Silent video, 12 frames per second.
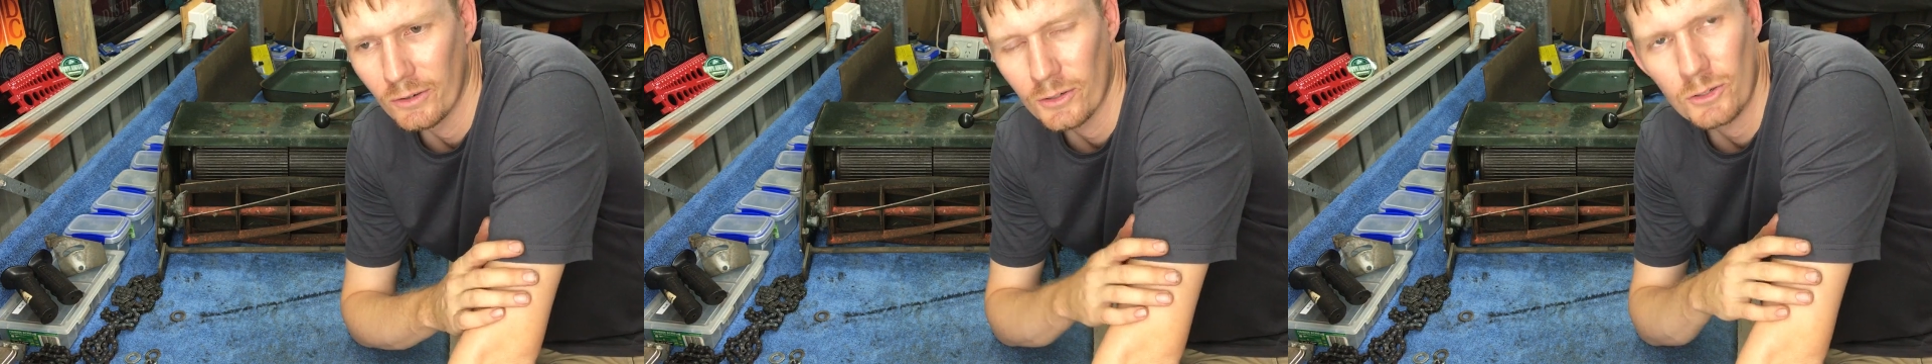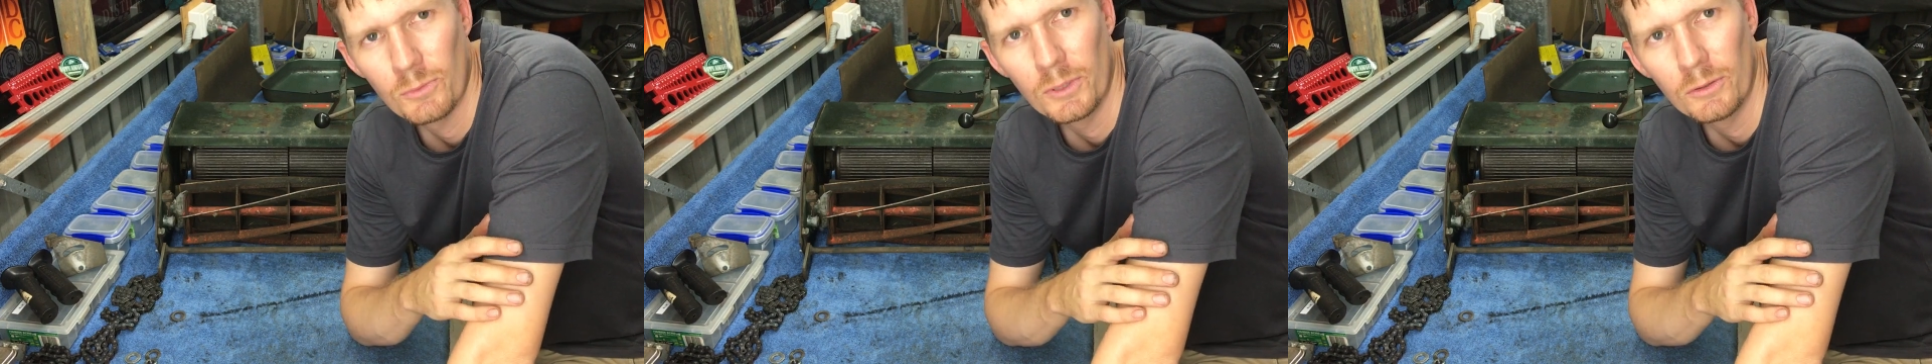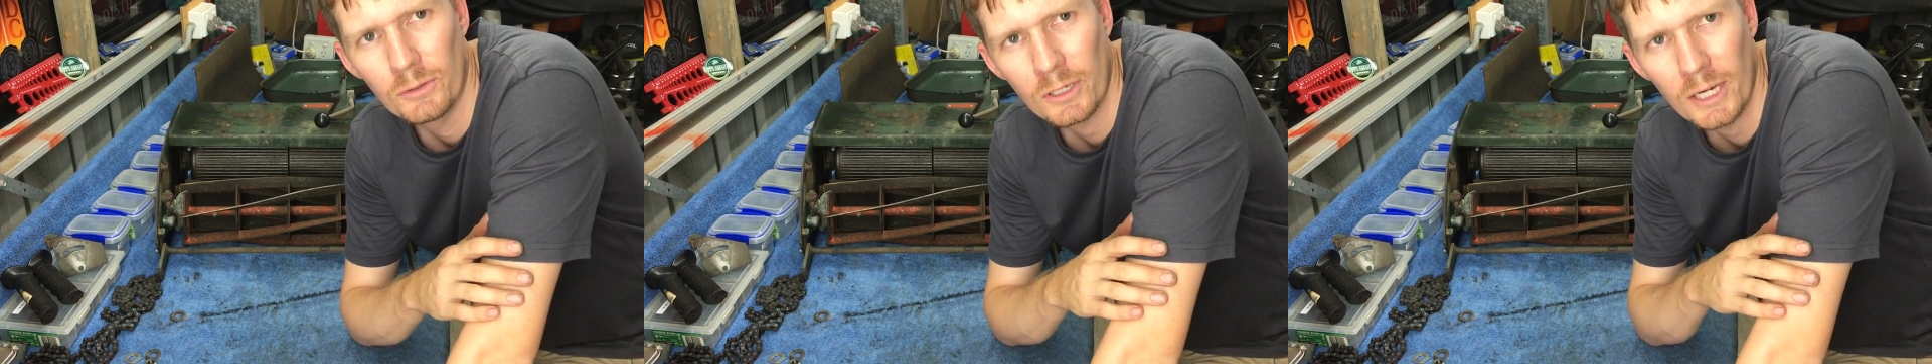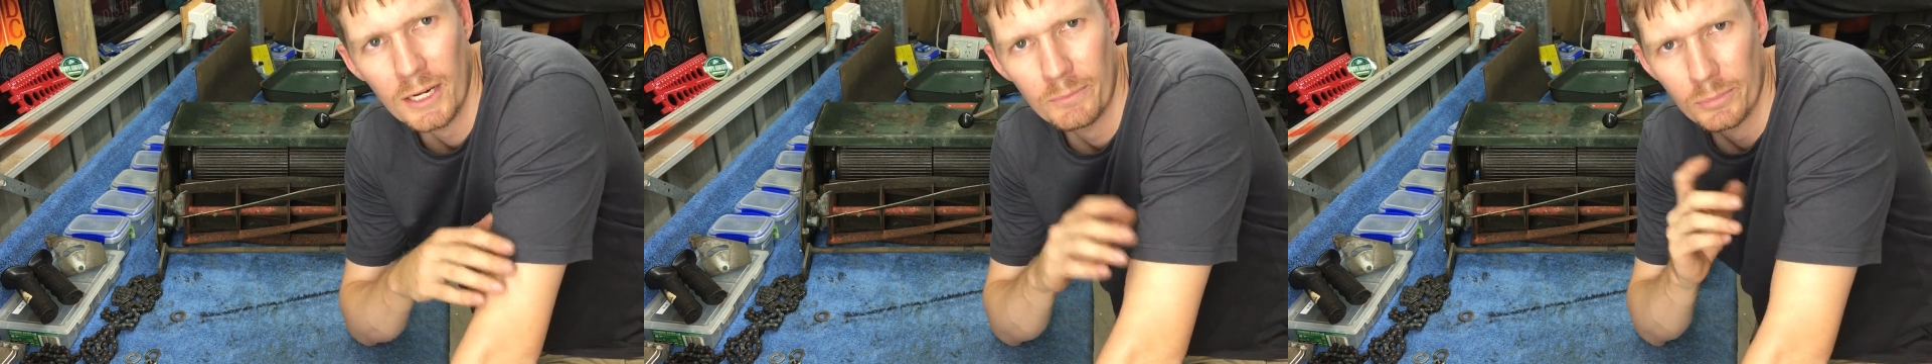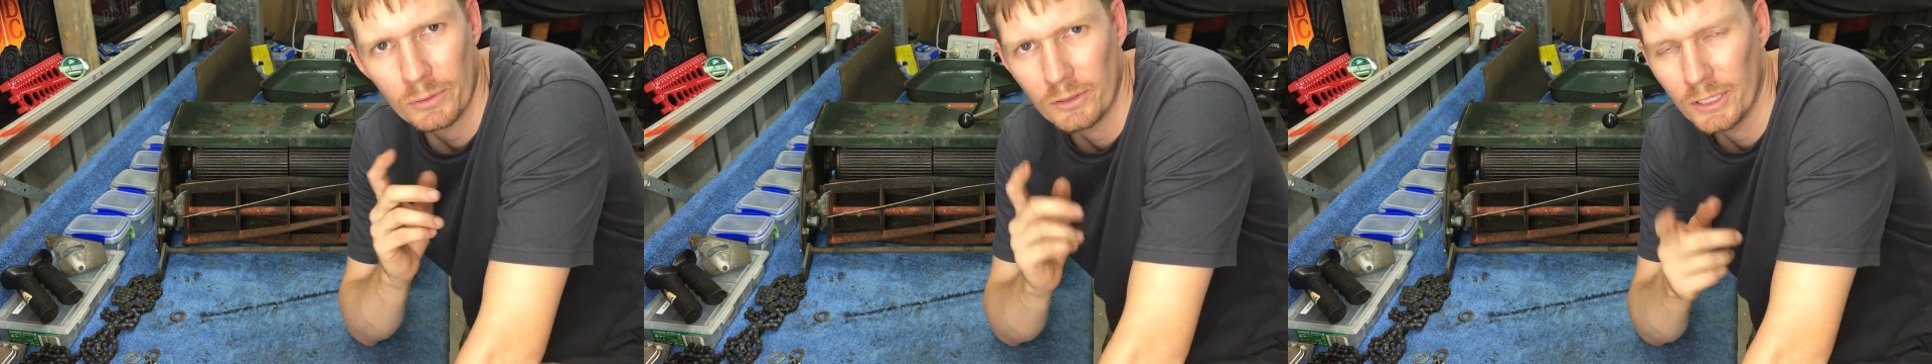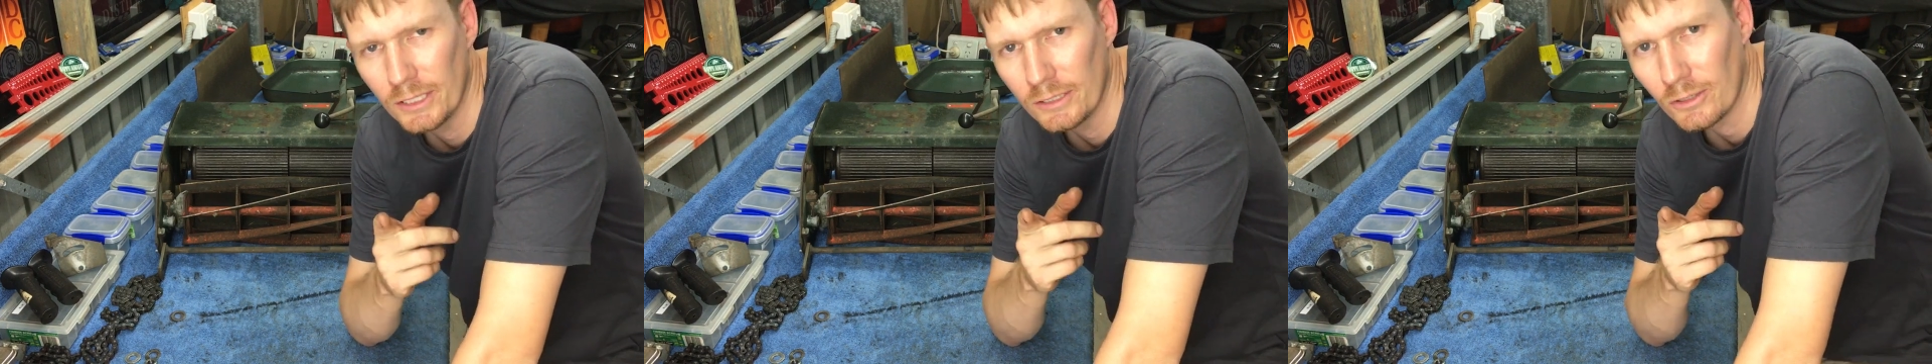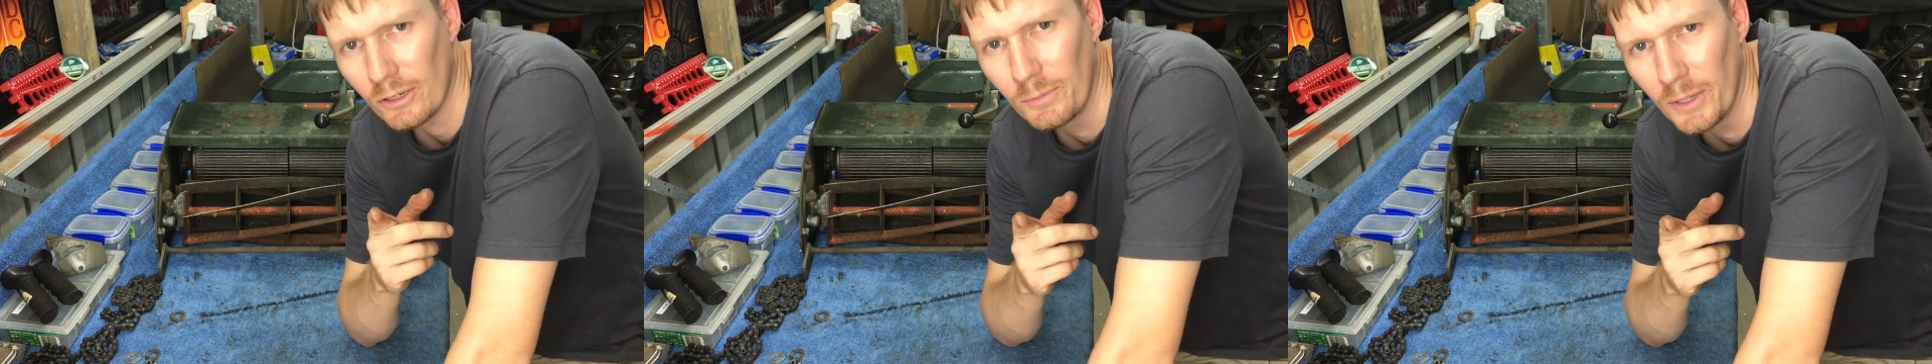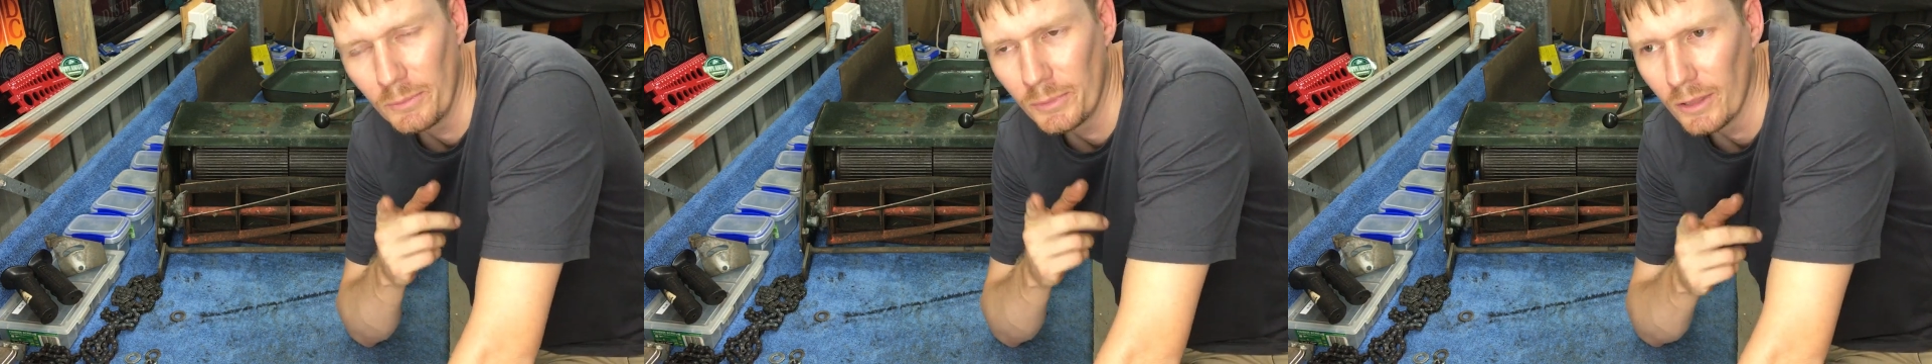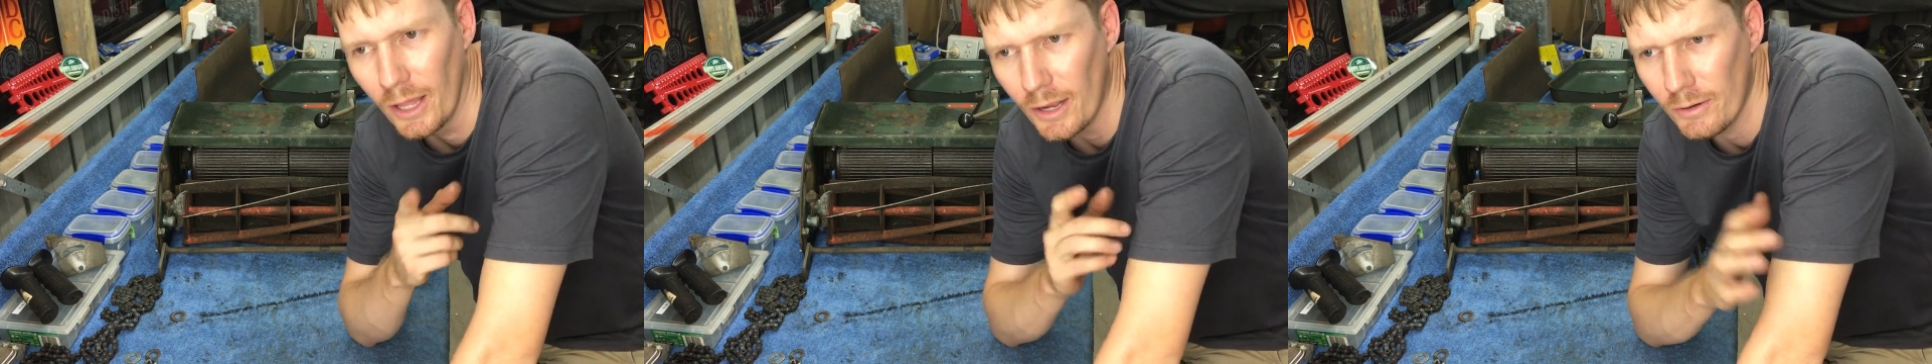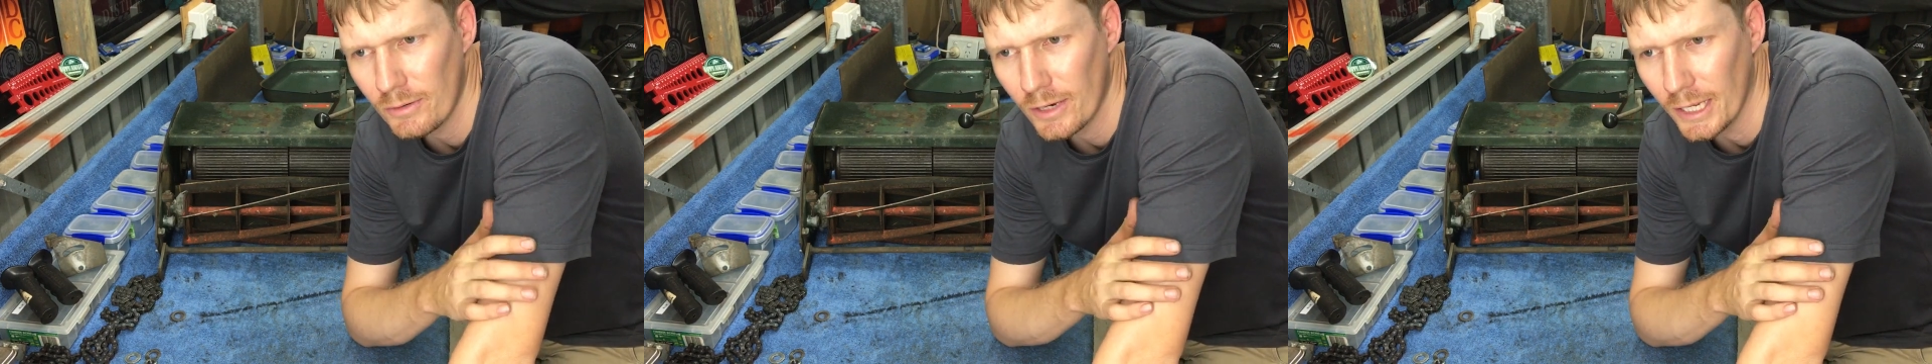I should be looking at, please comment below.